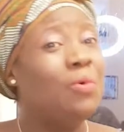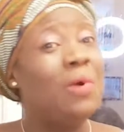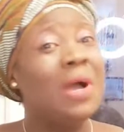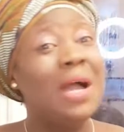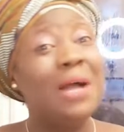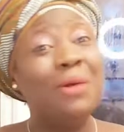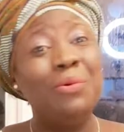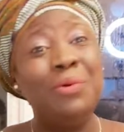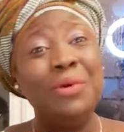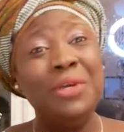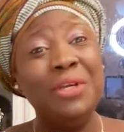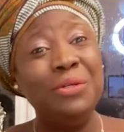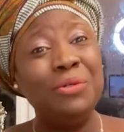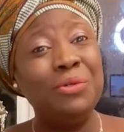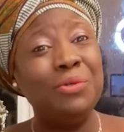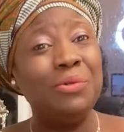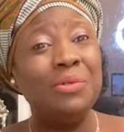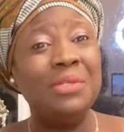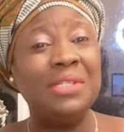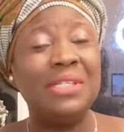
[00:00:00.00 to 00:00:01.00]
are going
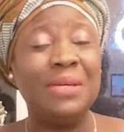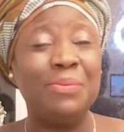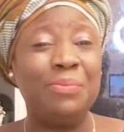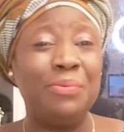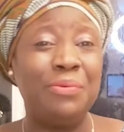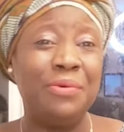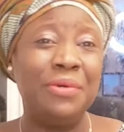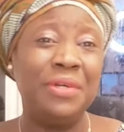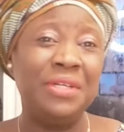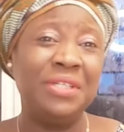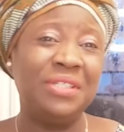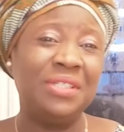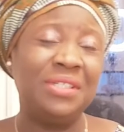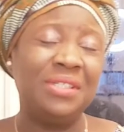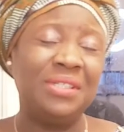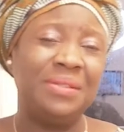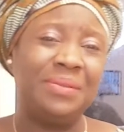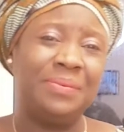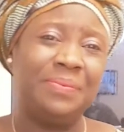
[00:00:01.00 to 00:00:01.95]
through separation,